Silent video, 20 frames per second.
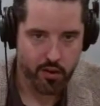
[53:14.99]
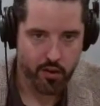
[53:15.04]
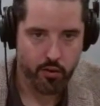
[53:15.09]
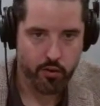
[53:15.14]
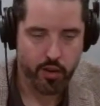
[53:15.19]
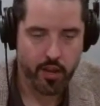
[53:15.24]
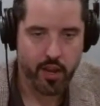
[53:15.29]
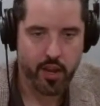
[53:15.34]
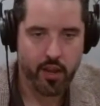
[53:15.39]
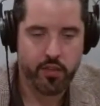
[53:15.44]

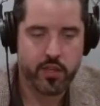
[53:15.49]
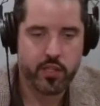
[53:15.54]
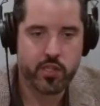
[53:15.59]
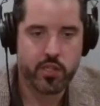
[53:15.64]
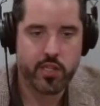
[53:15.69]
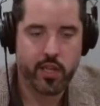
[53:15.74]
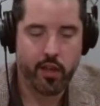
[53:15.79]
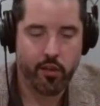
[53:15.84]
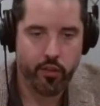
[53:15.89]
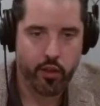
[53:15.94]
Okay, and this
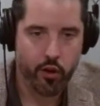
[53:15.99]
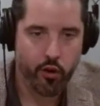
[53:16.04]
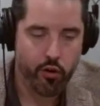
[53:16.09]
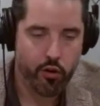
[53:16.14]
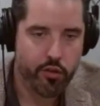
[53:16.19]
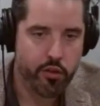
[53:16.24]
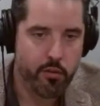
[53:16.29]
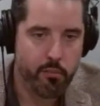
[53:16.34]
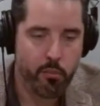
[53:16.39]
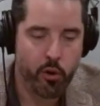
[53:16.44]
is how the
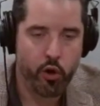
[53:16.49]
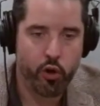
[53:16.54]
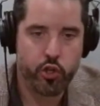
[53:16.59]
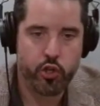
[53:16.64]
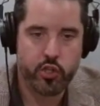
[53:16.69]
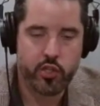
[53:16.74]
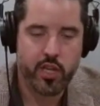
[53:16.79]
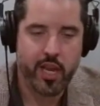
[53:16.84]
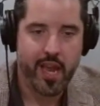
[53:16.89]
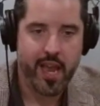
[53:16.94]
earth
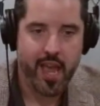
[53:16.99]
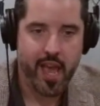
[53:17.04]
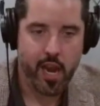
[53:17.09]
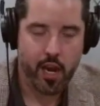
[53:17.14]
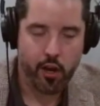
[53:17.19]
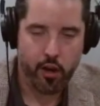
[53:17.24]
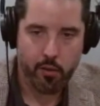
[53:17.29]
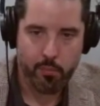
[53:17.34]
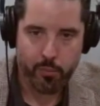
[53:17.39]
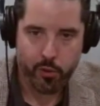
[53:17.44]
emerges, and
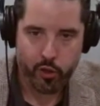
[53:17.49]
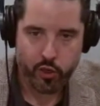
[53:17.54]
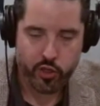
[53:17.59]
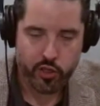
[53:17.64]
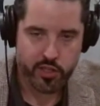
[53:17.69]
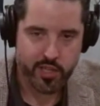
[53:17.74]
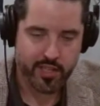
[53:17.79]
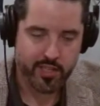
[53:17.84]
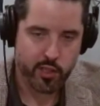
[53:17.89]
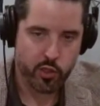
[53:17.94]
it emerges
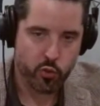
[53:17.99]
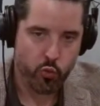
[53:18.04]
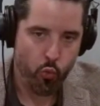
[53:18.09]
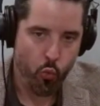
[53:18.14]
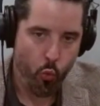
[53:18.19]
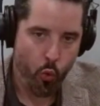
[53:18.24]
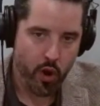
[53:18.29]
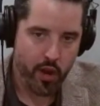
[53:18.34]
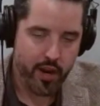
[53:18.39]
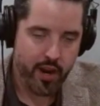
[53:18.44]
as this
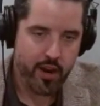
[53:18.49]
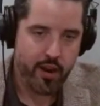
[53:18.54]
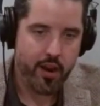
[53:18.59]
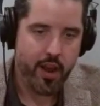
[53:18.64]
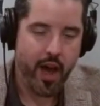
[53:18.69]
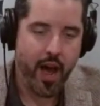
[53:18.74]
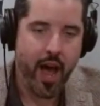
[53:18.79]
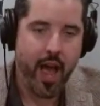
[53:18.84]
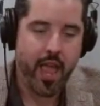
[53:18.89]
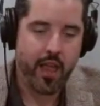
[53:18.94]
one
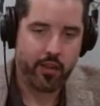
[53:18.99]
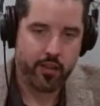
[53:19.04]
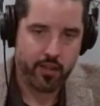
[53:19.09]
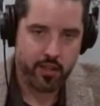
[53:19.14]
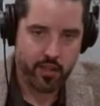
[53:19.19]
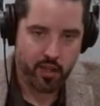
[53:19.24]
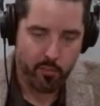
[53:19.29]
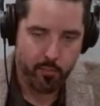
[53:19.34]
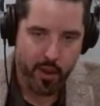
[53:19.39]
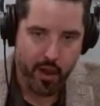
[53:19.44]
island
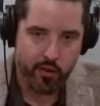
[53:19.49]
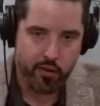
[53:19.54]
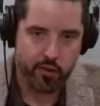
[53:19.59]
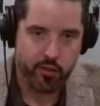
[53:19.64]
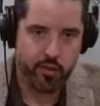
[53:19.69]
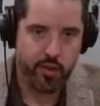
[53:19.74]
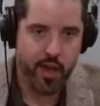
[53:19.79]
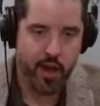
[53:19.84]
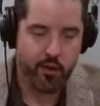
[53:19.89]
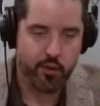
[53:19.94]
up out
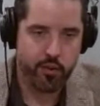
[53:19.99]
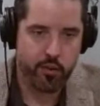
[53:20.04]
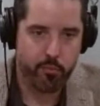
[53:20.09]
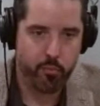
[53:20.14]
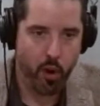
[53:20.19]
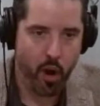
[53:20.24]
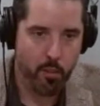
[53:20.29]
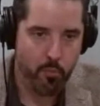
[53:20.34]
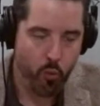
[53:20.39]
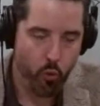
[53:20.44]
of the
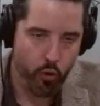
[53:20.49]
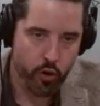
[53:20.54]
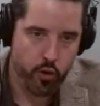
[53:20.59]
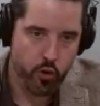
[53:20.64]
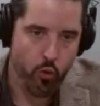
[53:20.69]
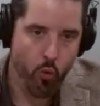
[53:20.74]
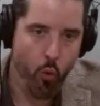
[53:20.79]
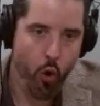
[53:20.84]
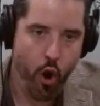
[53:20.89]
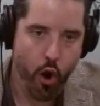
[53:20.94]

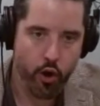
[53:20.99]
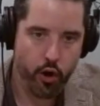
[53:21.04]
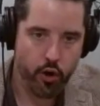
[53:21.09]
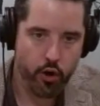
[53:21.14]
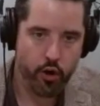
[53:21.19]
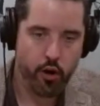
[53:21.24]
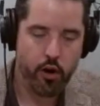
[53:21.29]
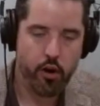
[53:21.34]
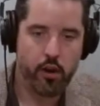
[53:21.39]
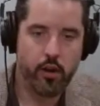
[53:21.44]
primordial
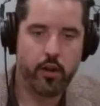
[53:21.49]
water.